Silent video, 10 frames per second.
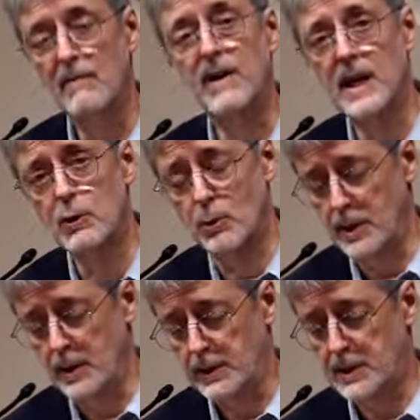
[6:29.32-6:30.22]
on. A
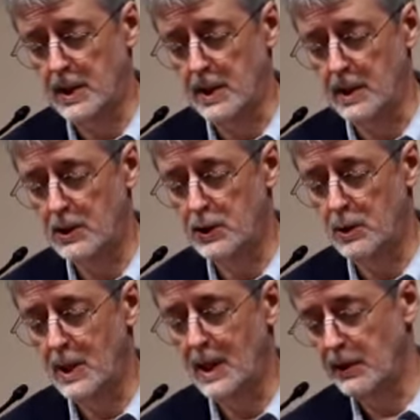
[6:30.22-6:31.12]
Vanderbilt study
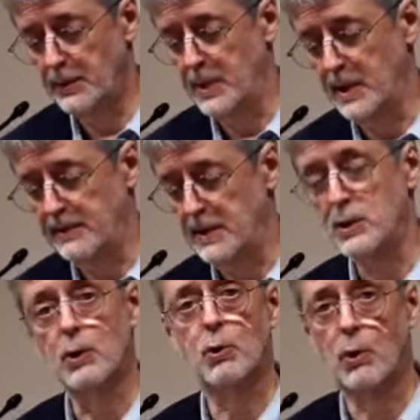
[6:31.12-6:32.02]
showed health
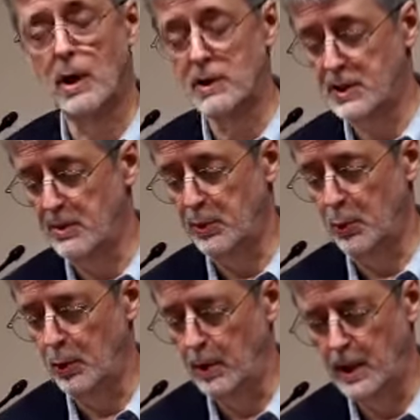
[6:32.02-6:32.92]
benefits across the
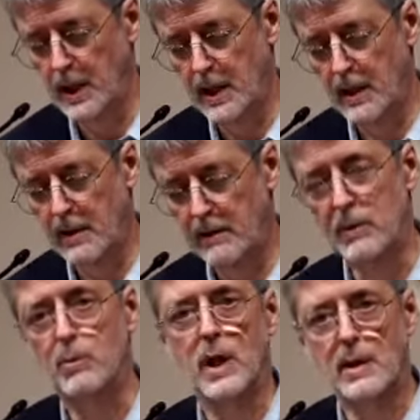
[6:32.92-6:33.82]
board,
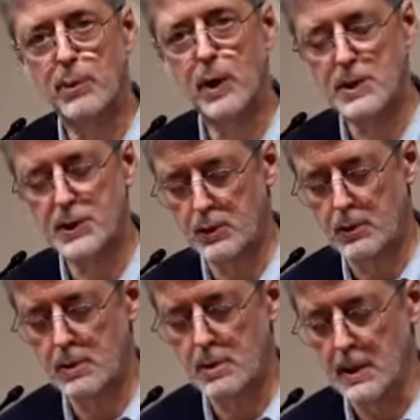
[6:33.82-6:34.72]
from blood
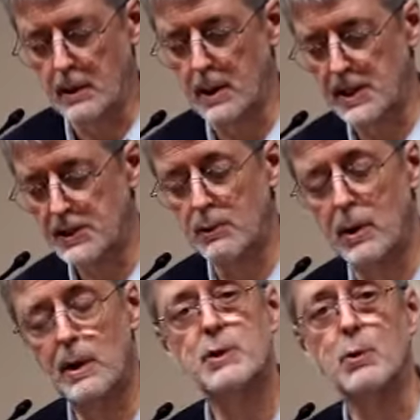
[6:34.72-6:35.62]
pressure,
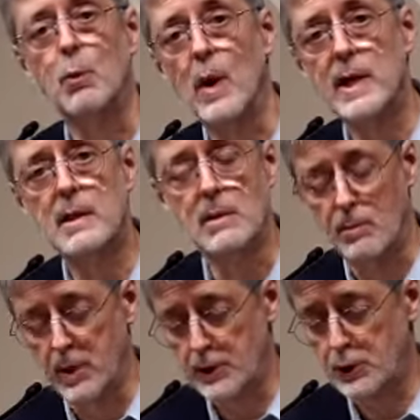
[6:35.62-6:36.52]
cholesterol, to weight
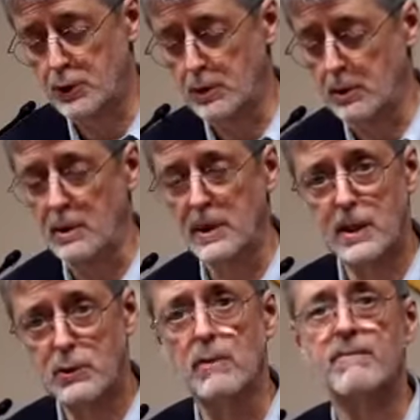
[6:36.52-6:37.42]
and blood sugar,
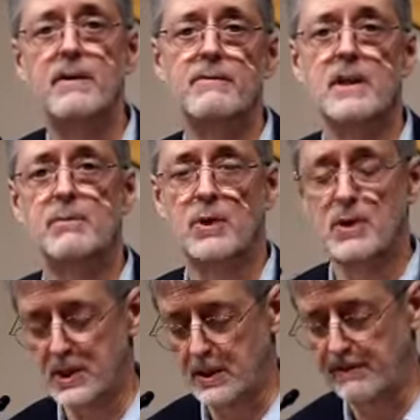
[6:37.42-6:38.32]
leading to a
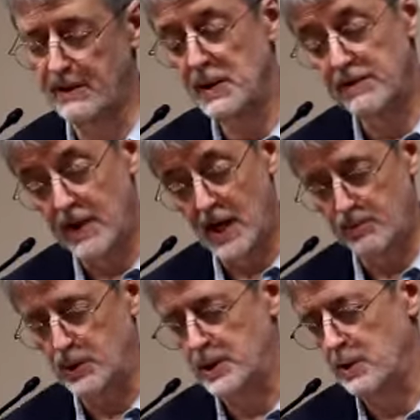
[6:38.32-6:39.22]

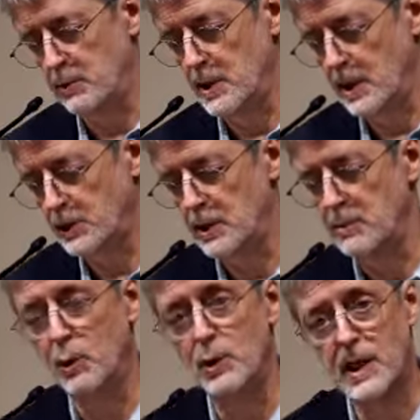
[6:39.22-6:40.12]
55%
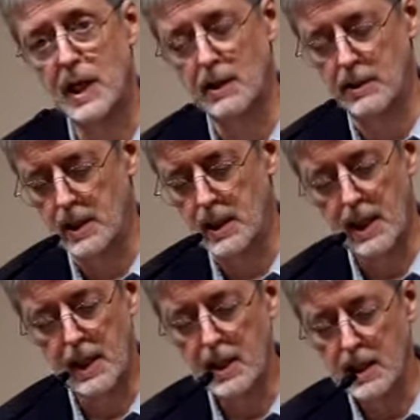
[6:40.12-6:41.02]
reduction in mortality
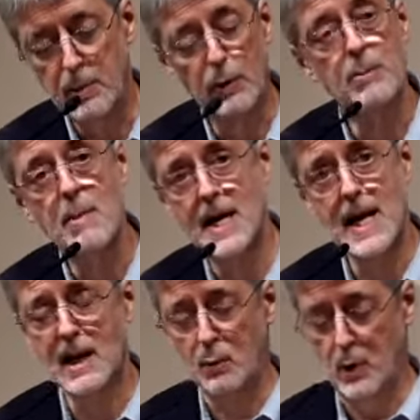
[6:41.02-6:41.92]
in both
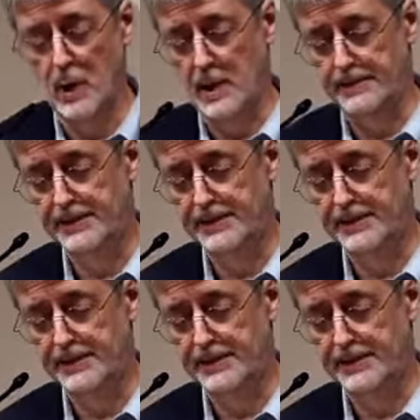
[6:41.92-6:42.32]
men and women,